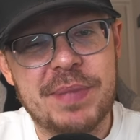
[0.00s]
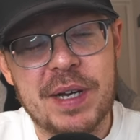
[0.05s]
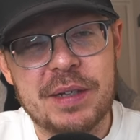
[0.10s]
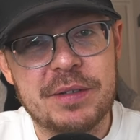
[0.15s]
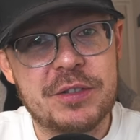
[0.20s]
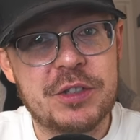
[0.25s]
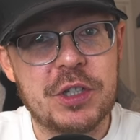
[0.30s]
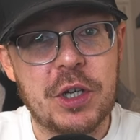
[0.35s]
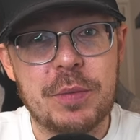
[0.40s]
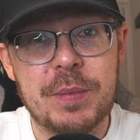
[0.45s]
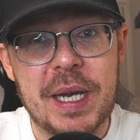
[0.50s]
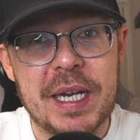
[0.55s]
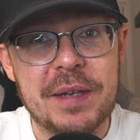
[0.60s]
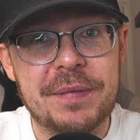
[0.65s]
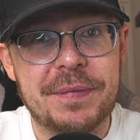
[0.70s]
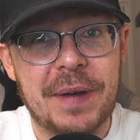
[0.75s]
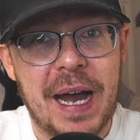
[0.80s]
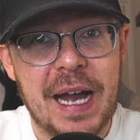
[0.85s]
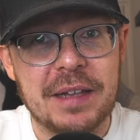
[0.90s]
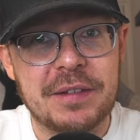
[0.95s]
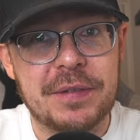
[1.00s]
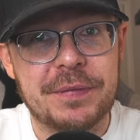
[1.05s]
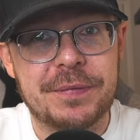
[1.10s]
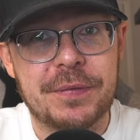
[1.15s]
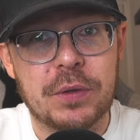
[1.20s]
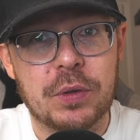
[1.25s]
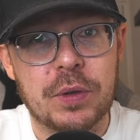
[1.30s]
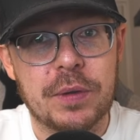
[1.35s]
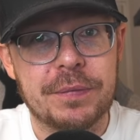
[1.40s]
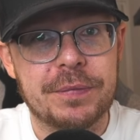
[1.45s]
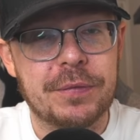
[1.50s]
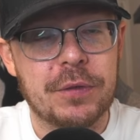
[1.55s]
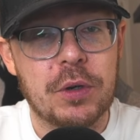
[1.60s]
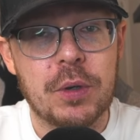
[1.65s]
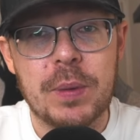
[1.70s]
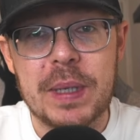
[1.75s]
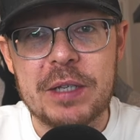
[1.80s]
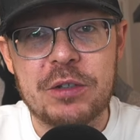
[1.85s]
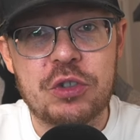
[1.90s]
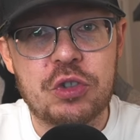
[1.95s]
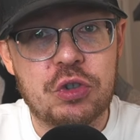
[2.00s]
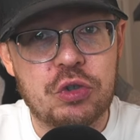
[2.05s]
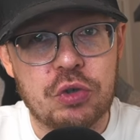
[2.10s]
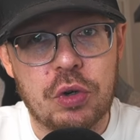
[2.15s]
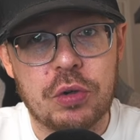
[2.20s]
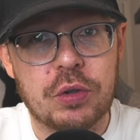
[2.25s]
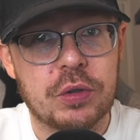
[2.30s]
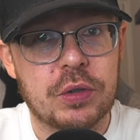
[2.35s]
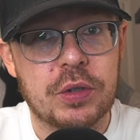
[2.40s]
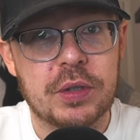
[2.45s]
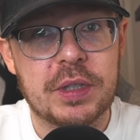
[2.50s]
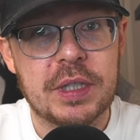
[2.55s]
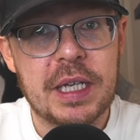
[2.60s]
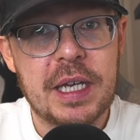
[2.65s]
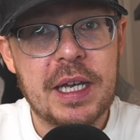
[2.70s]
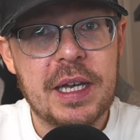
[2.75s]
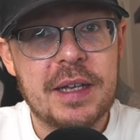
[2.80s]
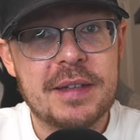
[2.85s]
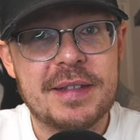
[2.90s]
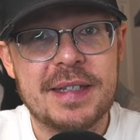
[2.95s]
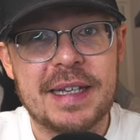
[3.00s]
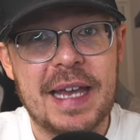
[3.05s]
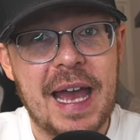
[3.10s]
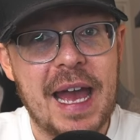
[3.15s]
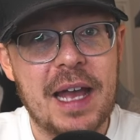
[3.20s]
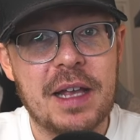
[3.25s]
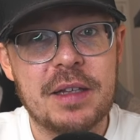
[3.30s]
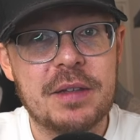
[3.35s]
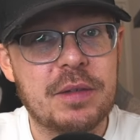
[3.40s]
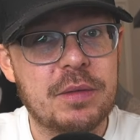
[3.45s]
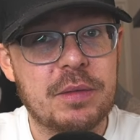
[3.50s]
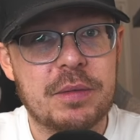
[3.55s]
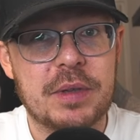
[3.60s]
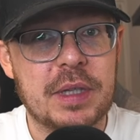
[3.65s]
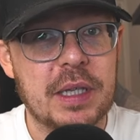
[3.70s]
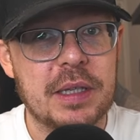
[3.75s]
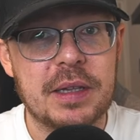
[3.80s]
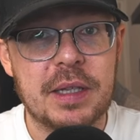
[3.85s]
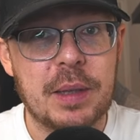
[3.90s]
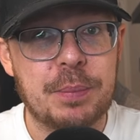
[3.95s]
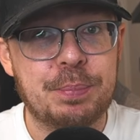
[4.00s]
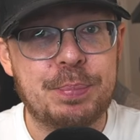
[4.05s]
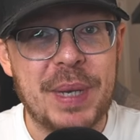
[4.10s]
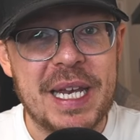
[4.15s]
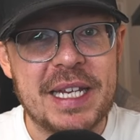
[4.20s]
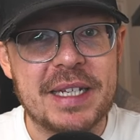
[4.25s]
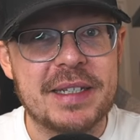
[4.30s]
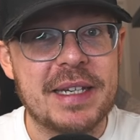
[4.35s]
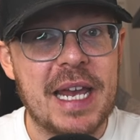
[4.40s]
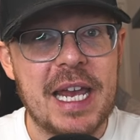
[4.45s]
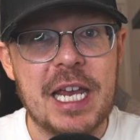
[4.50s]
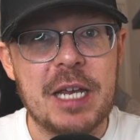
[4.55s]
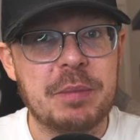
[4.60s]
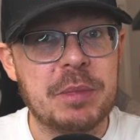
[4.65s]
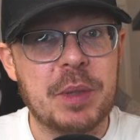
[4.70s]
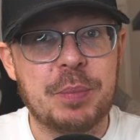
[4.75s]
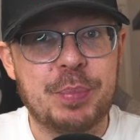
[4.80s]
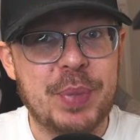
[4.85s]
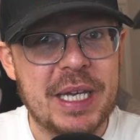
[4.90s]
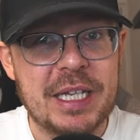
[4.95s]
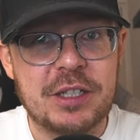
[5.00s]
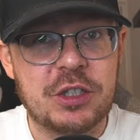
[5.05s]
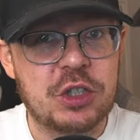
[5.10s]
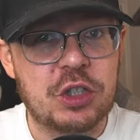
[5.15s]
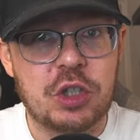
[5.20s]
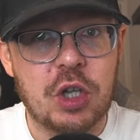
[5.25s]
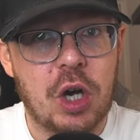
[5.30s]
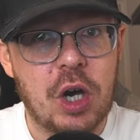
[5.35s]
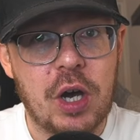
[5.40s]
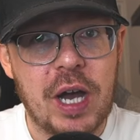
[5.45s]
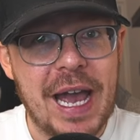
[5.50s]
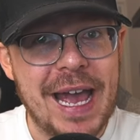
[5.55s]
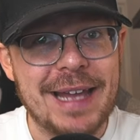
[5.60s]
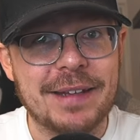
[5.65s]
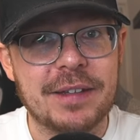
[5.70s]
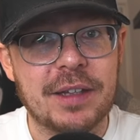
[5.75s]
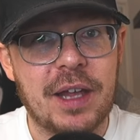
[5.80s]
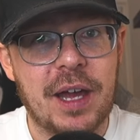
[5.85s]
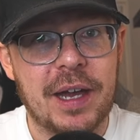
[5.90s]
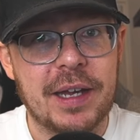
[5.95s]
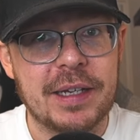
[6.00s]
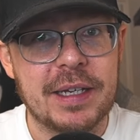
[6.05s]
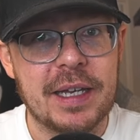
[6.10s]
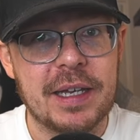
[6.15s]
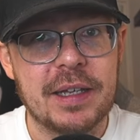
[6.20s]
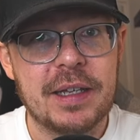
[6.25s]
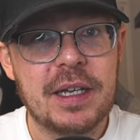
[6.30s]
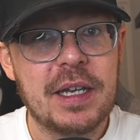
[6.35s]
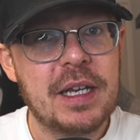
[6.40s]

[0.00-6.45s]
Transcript: So many fights have fallen through. He's struggled to get the big name, the big star headliner.